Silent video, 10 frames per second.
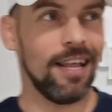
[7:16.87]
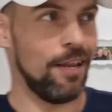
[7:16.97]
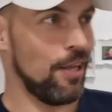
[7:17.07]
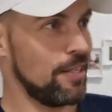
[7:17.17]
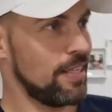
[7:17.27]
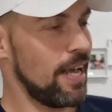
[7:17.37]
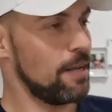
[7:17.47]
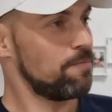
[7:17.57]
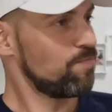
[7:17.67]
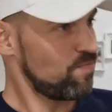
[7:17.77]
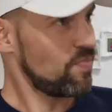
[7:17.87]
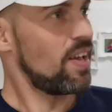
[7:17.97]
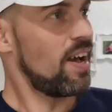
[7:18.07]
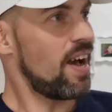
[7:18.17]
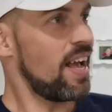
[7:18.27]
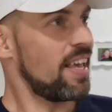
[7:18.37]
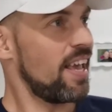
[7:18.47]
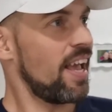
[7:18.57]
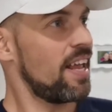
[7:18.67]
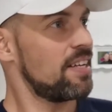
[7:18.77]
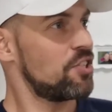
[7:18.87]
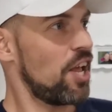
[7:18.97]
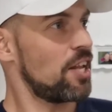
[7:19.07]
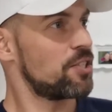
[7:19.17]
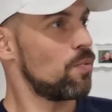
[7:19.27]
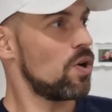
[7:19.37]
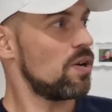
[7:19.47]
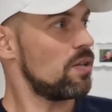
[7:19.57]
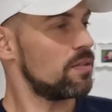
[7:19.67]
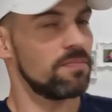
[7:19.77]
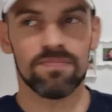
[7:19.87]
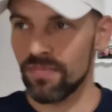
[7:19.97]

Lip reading: And you can say, I can change the world.